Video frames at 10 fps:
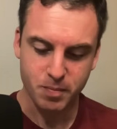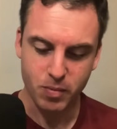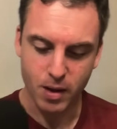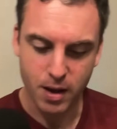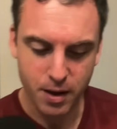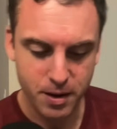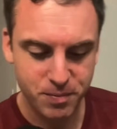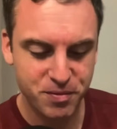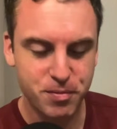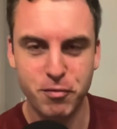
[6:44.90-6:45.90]
a
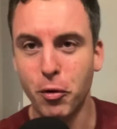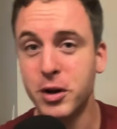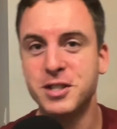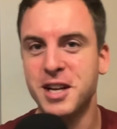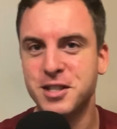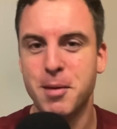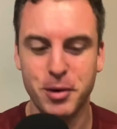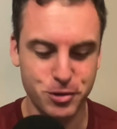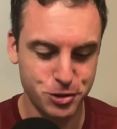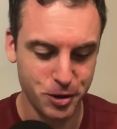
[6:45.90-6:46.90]
Florida State
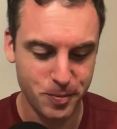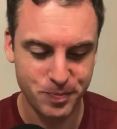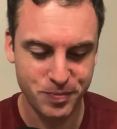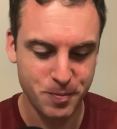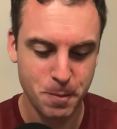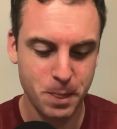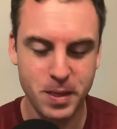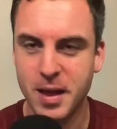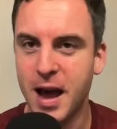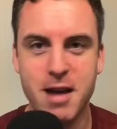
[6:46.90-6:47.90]
Seminoles shirt.
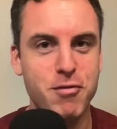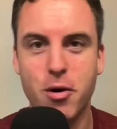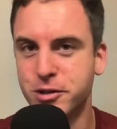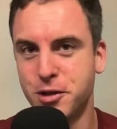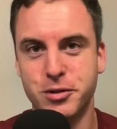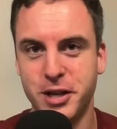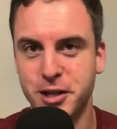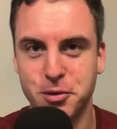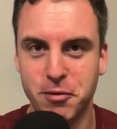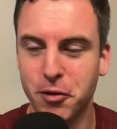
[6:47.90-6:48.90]
I have no
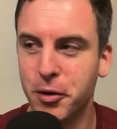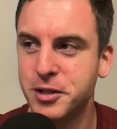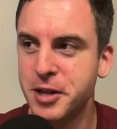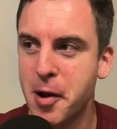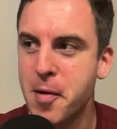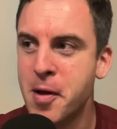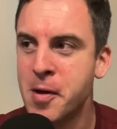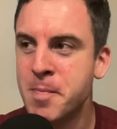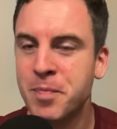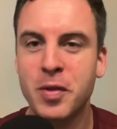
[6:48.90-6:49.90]
association with Florida State.
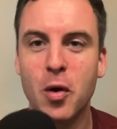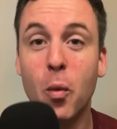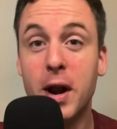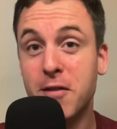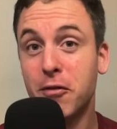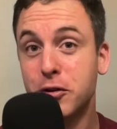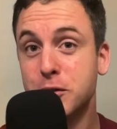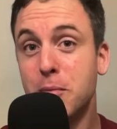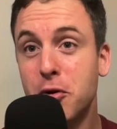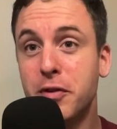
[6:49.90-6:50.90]
When I first
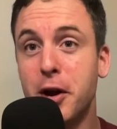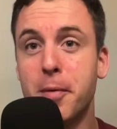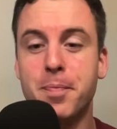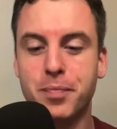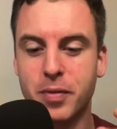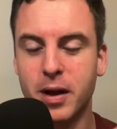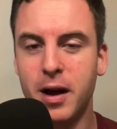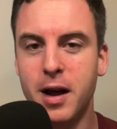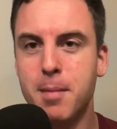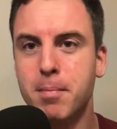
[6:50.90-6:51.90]
moved here,
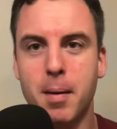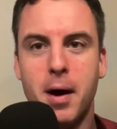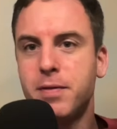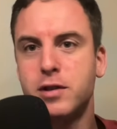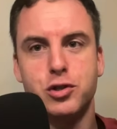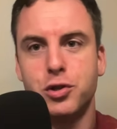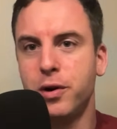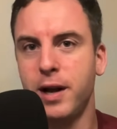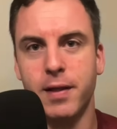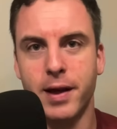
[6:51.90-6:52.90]
I bought this shirt
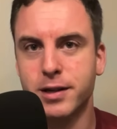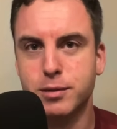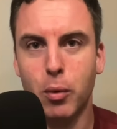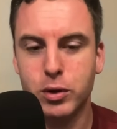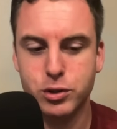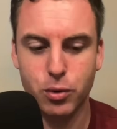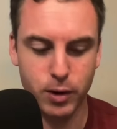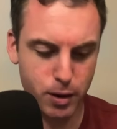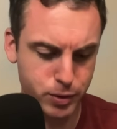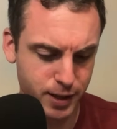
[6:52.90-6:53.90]
at a sports store.
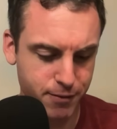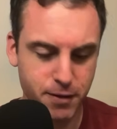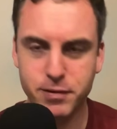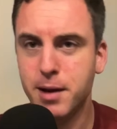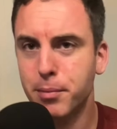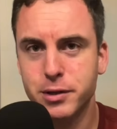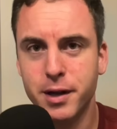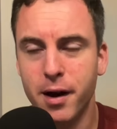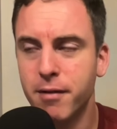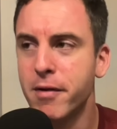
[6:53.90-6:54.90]
It was 15%
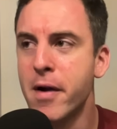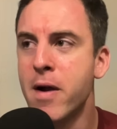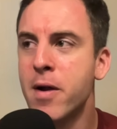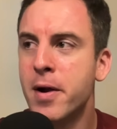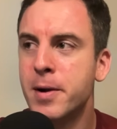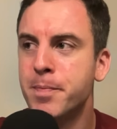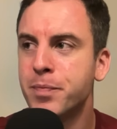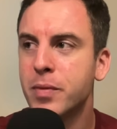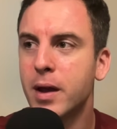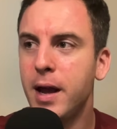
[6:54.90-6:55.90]
off.
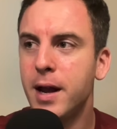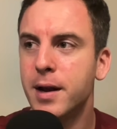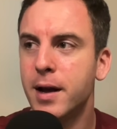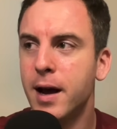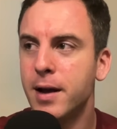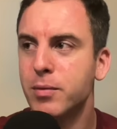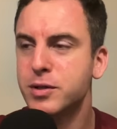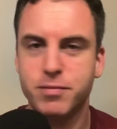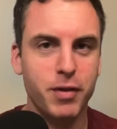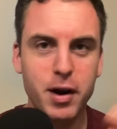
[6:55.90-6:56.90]
And I was
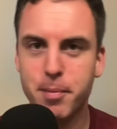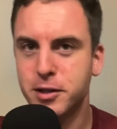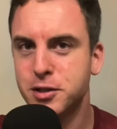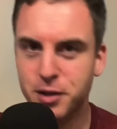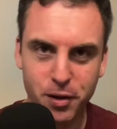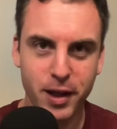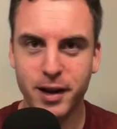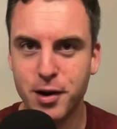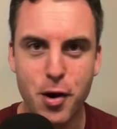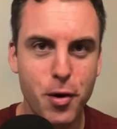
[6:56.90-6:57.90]
very much still a
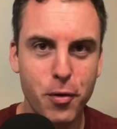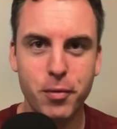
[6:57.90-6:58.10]
new,